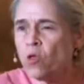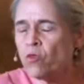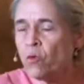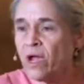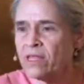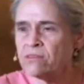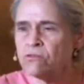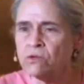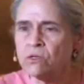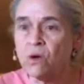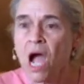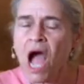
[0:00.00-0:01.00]
the way
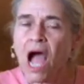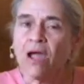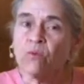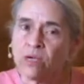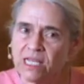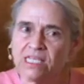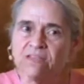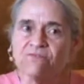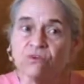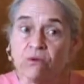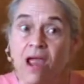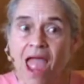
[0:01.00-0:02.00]
through, I want to give
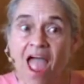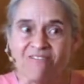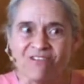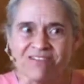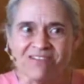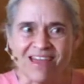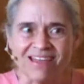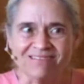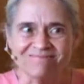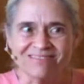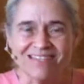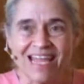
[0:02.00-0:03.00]
you everything.
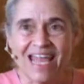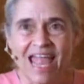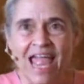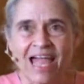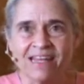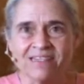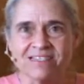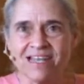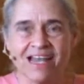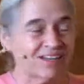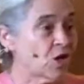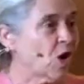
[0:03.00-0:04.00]
And
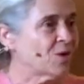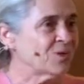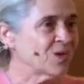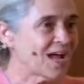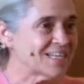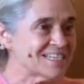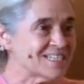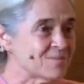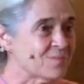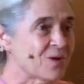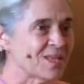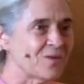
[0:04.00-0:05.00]
uh, God will not
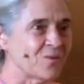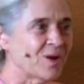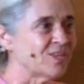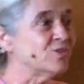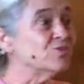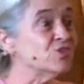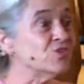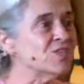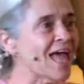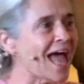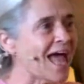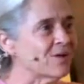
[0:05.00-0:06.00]
disappoint you. When you do
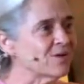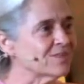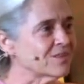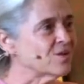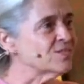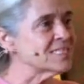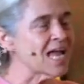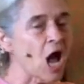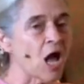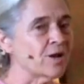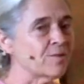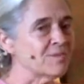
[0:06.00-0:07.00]
that, those that
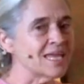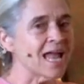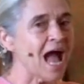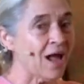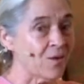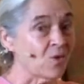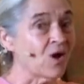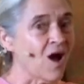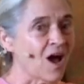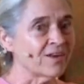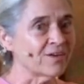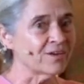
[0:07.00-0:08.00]
honor me, I will
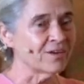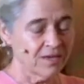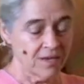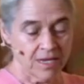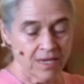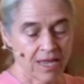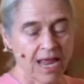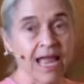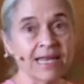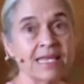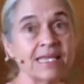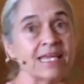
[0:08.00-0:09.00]
honor
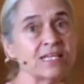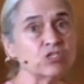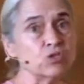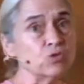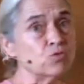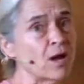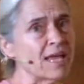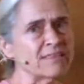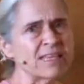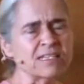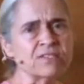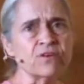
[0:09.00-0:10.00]
and He can do great
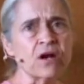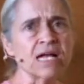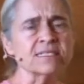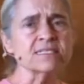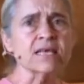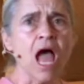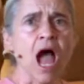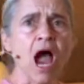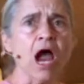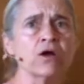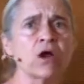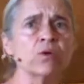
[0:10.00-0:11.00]
things for us.
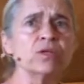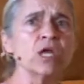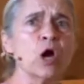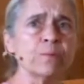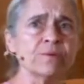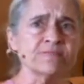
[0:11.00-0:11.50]
Our only hope of